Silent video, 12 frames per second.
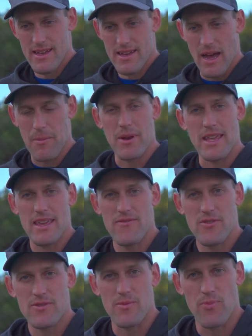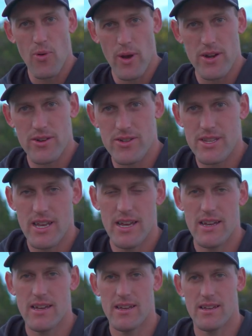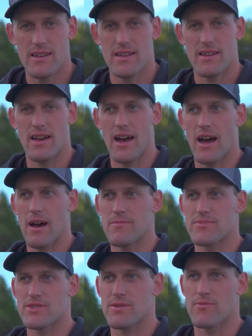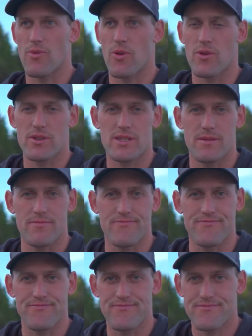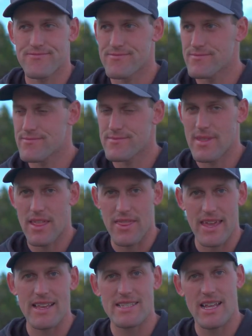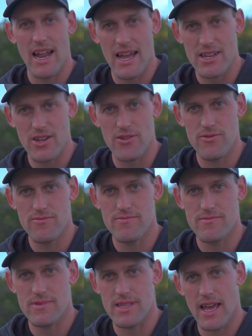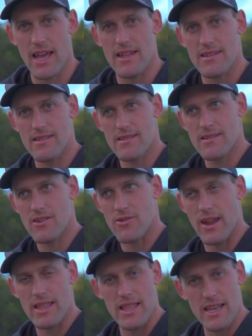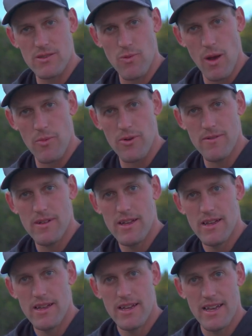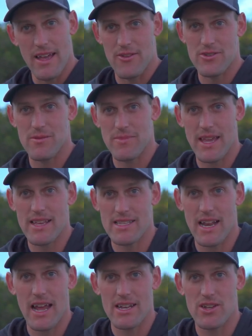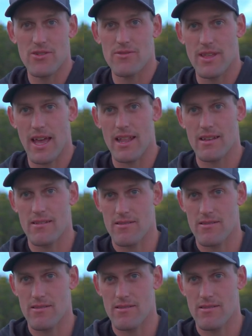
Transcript: I'm gonna give you some pointers, some things that I do that create less wobble, and there's some things that I do that